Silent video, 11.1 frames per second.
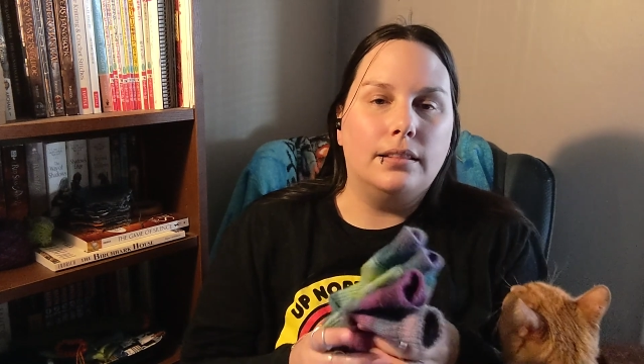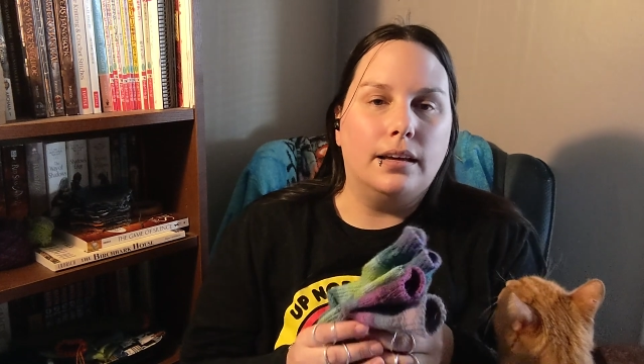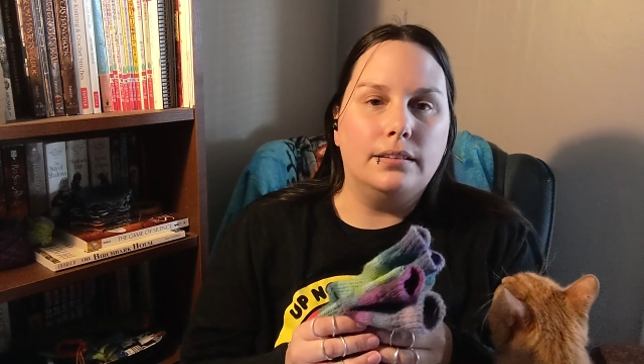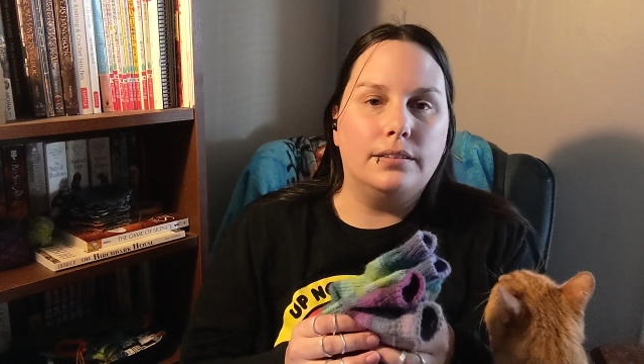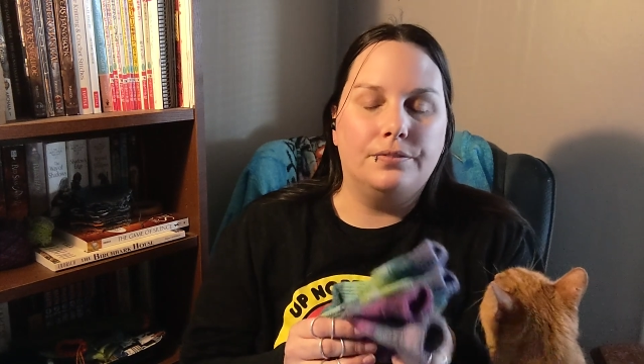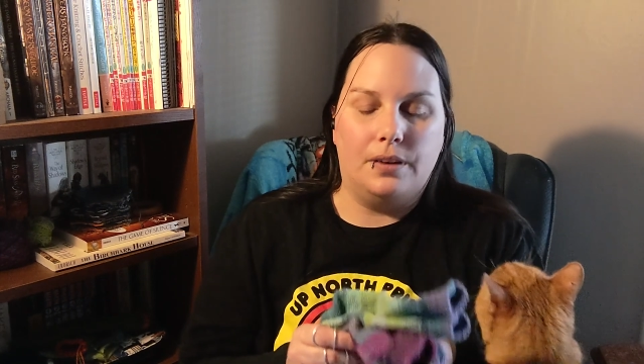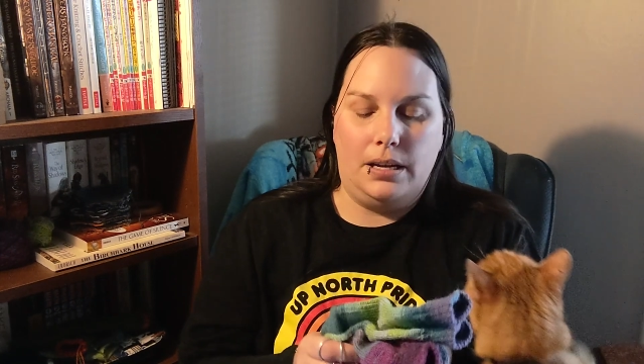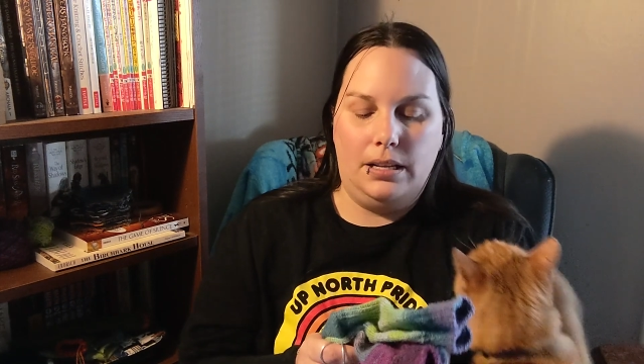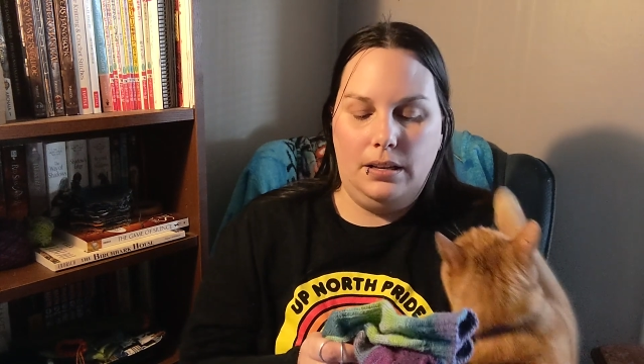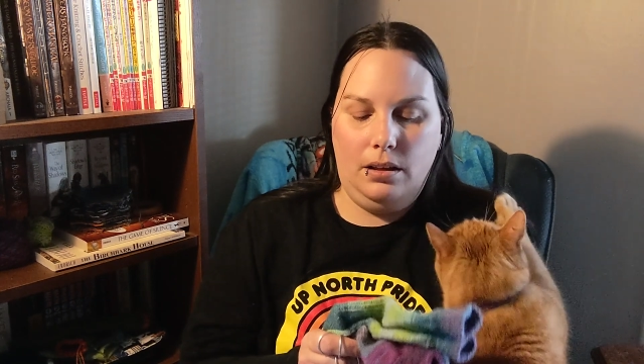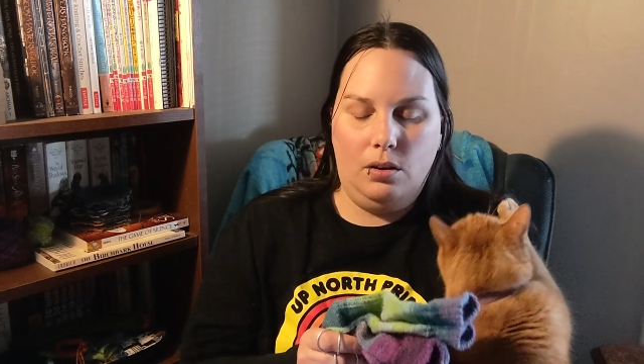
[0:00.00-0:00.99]
That's
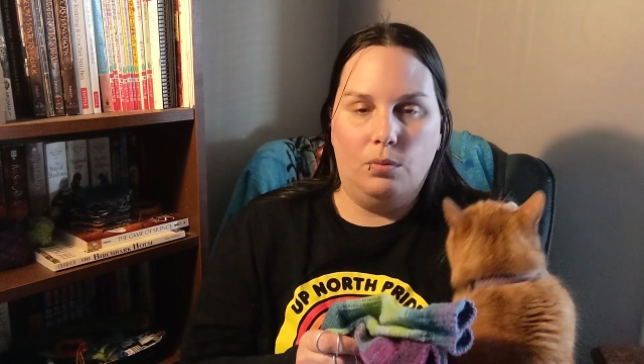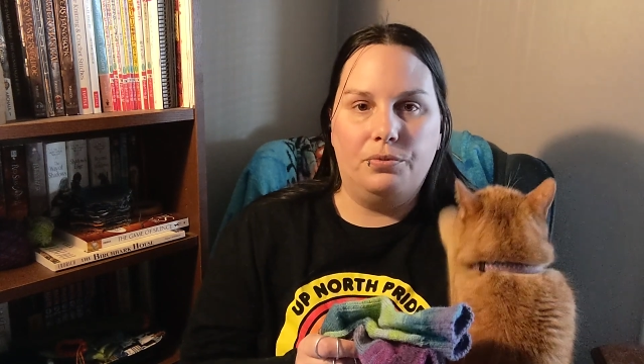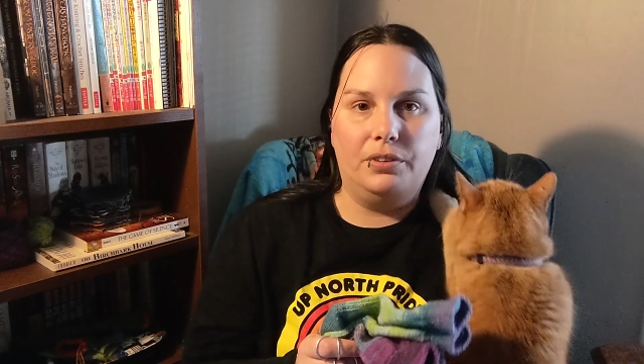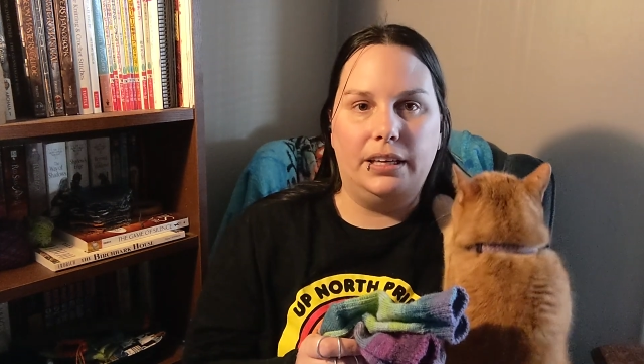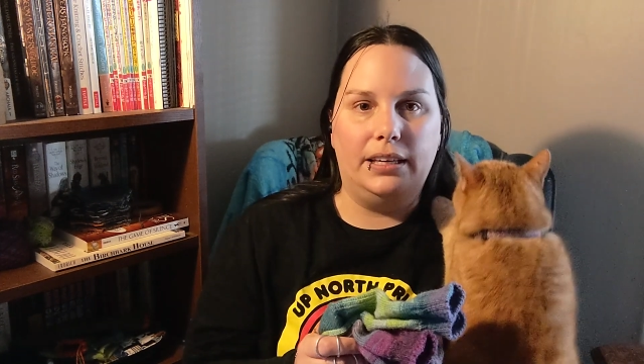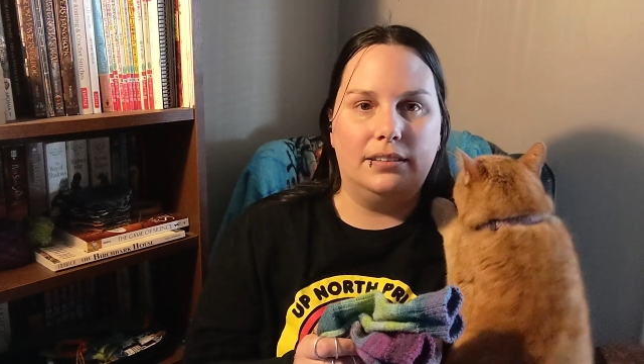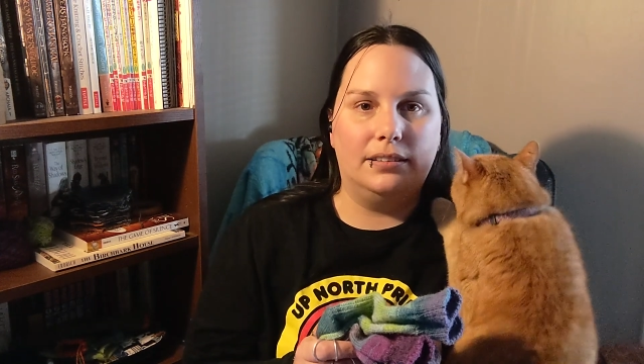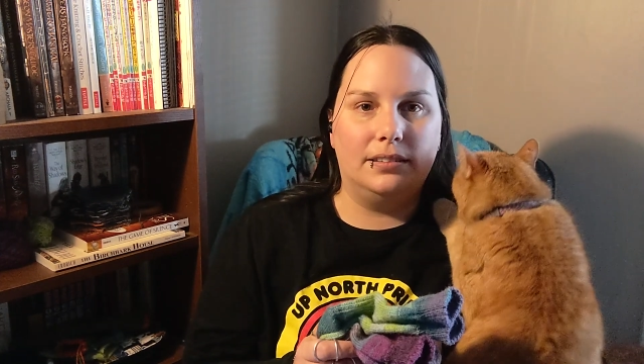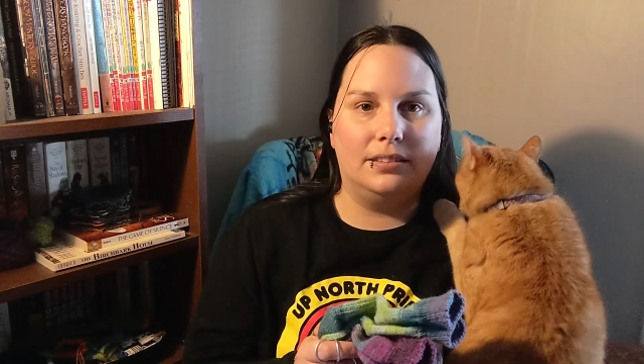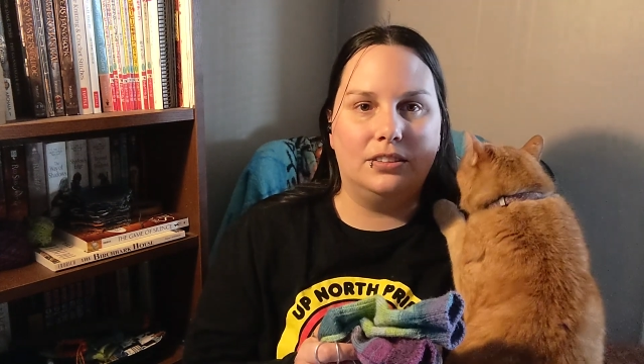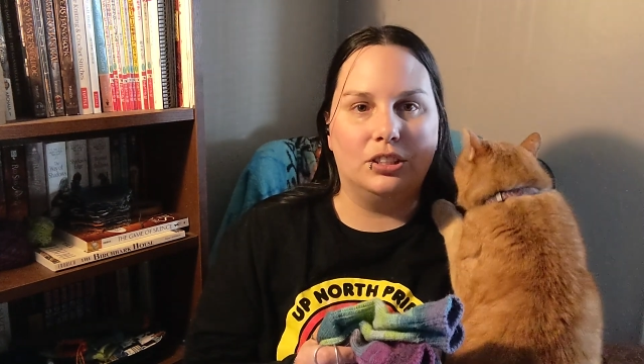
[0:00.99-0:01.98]
fine. Hopefully it's
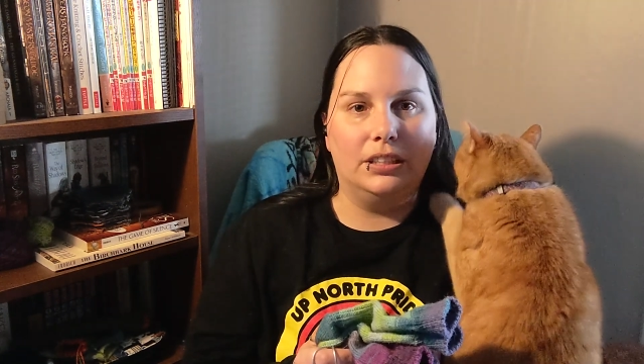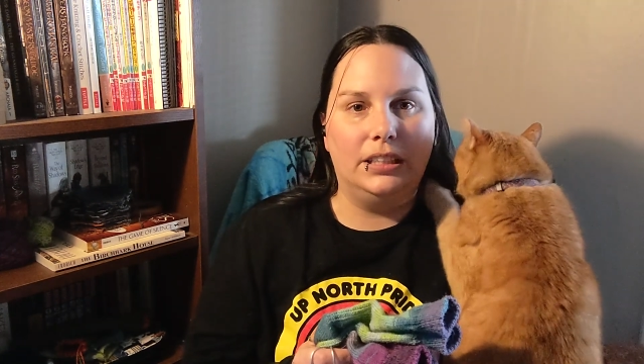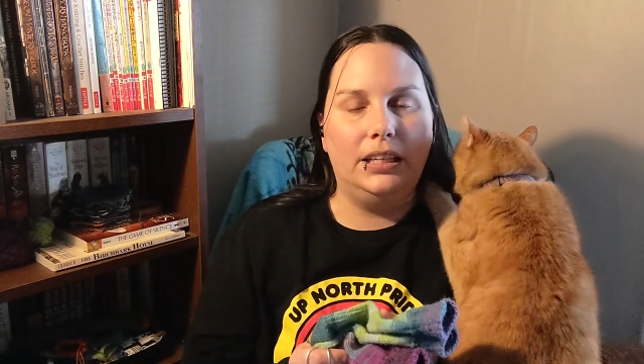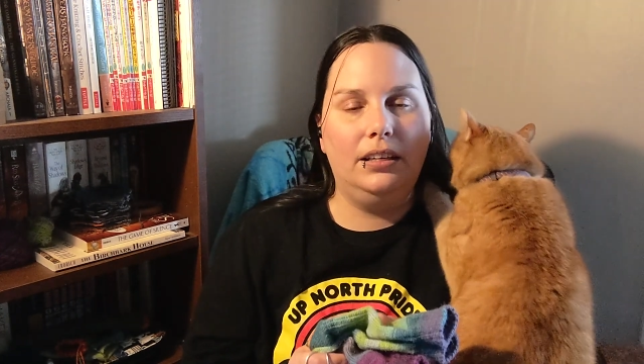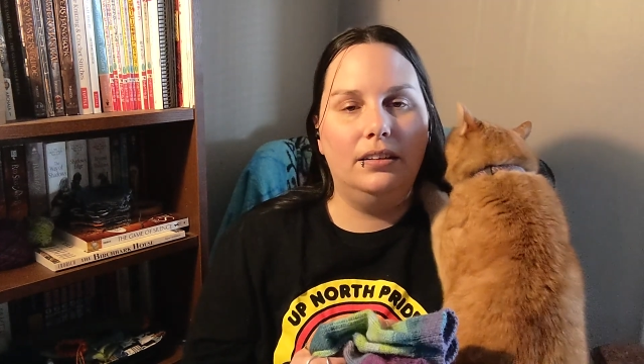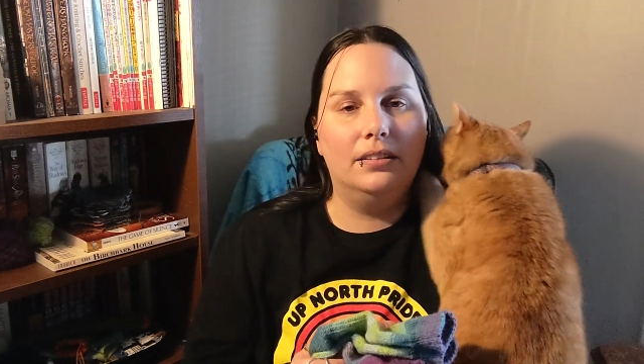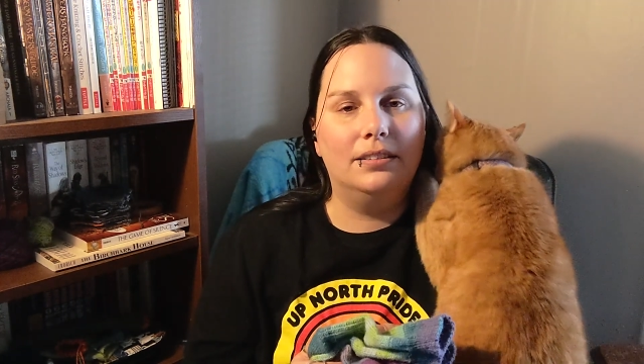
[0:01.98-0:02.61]
sturdy.